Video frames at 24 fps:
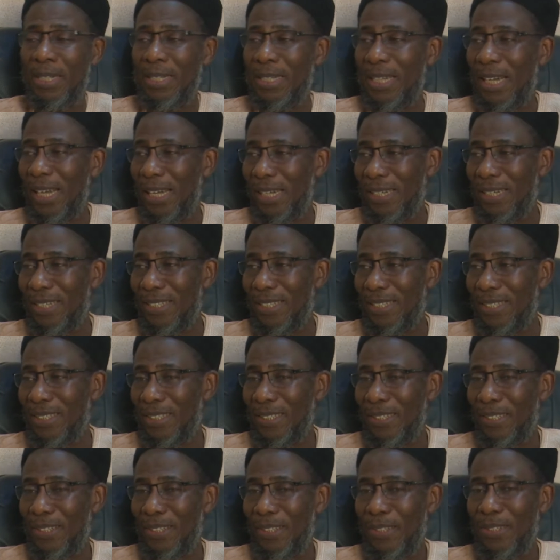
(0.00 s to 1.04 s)
the darkness.
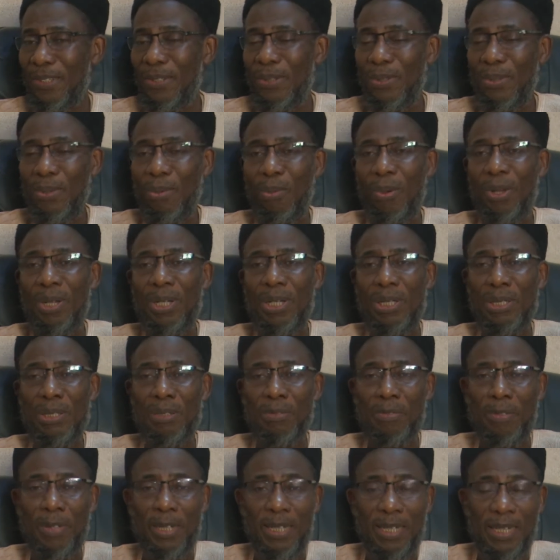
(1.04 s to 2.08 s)
When
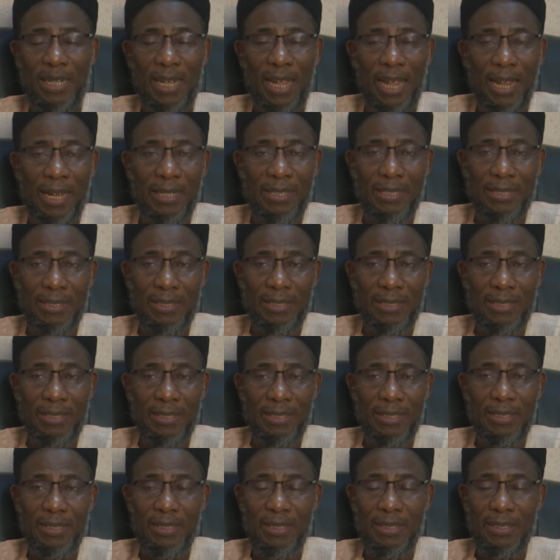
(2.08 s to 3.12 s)
his friend entered,
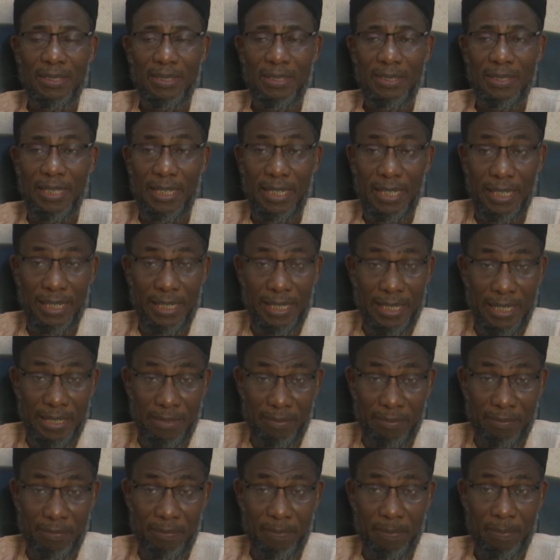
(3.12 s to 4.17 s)
the
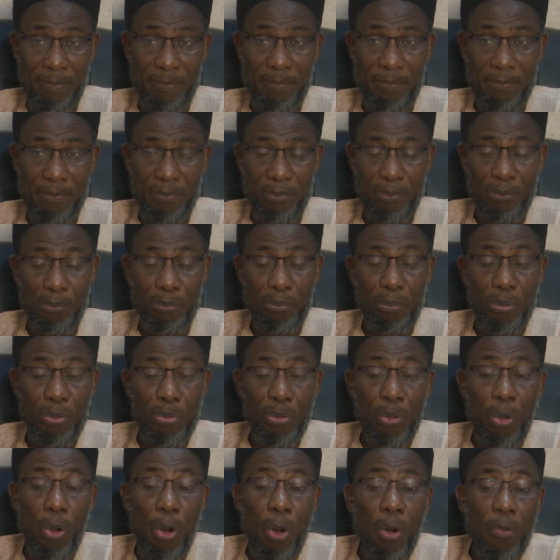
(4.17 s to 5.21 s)
caliph
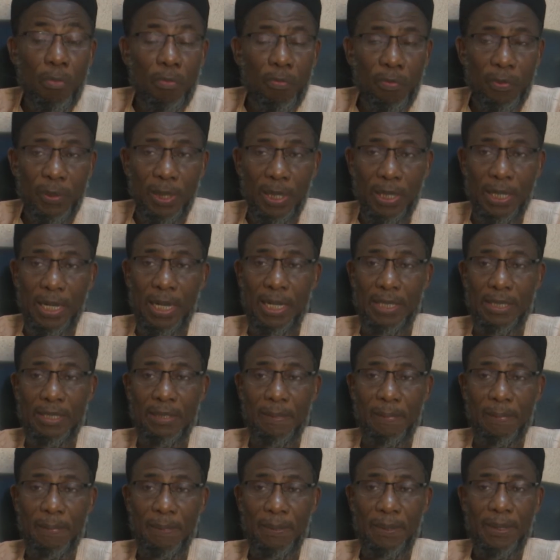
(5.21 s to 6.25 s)
put off the light.
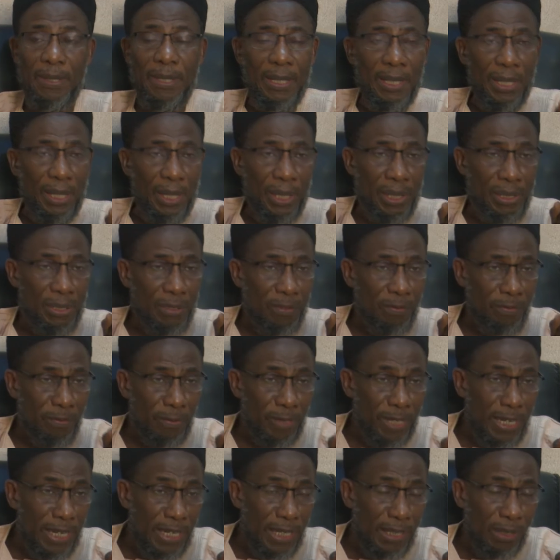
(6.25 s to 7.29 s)
His
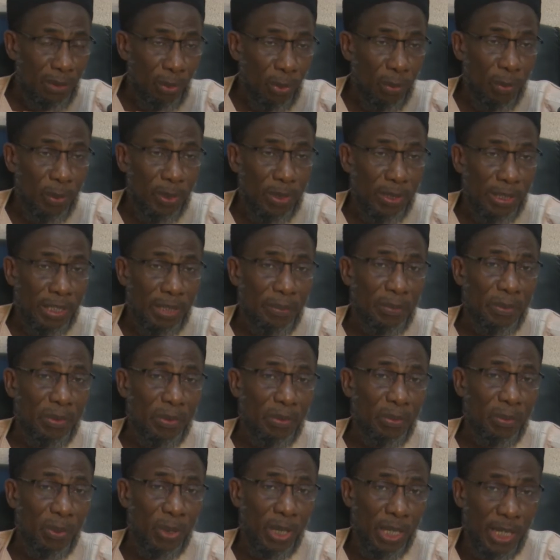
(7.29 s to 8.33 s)
friend Umar ibn
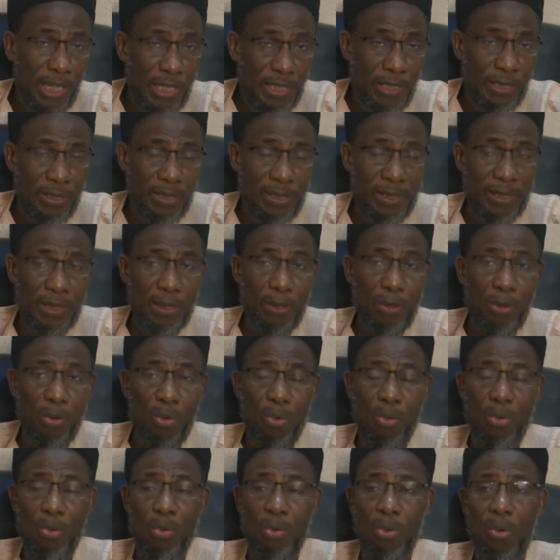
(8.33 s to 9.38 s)
Muhajir said,
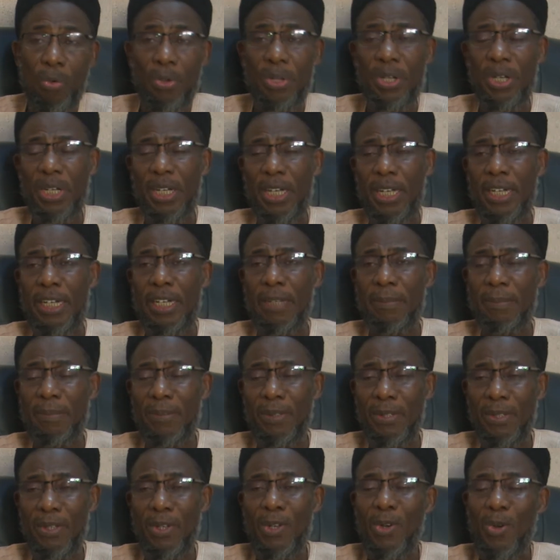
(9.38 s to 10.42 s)
Oh, ya caliph,
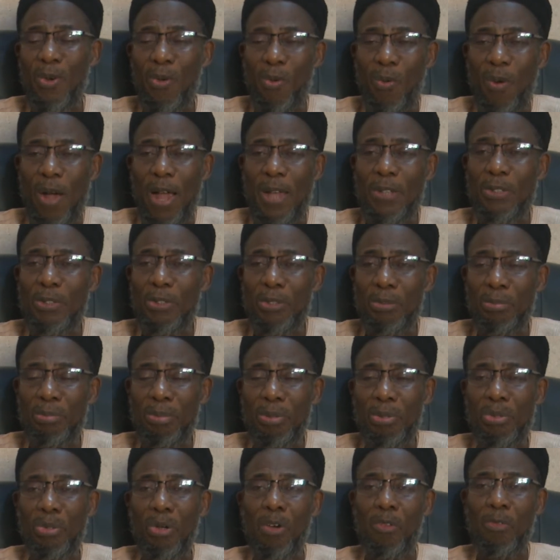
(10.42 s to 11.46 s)
why do you
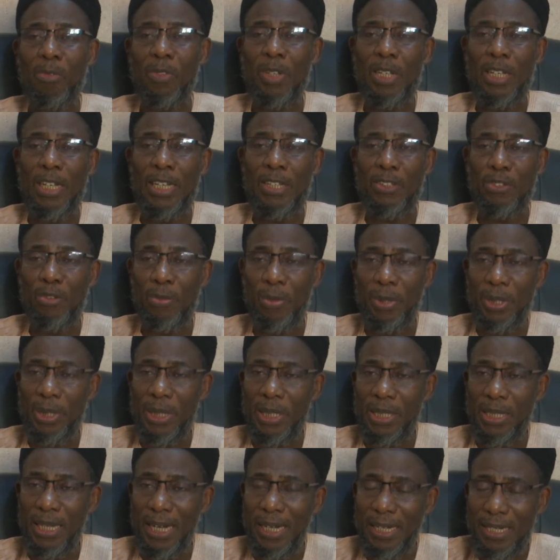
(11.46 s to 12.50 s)
put off the light to be in
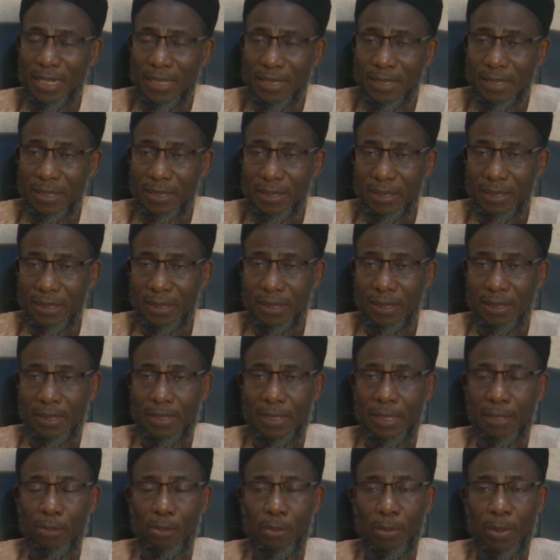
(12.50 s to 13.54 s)
the darkness? He
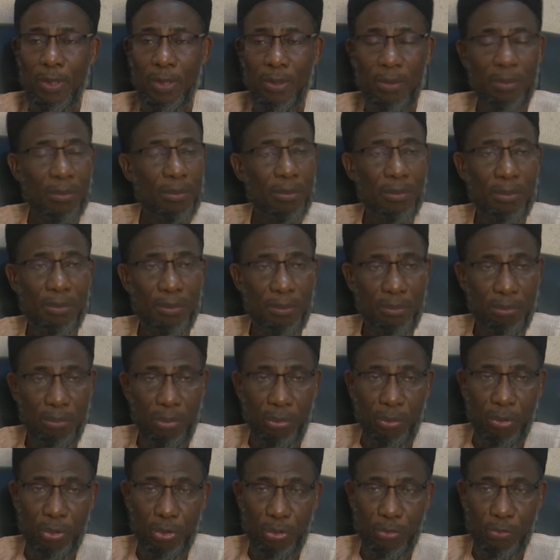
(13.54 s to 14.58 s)
said, Umar,
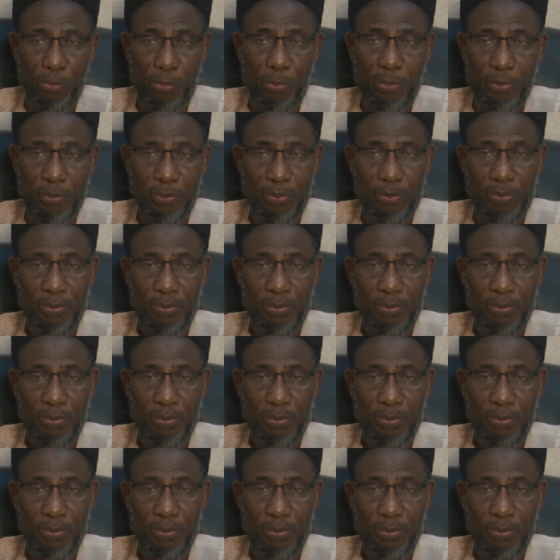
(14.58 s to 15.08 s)
be watchful.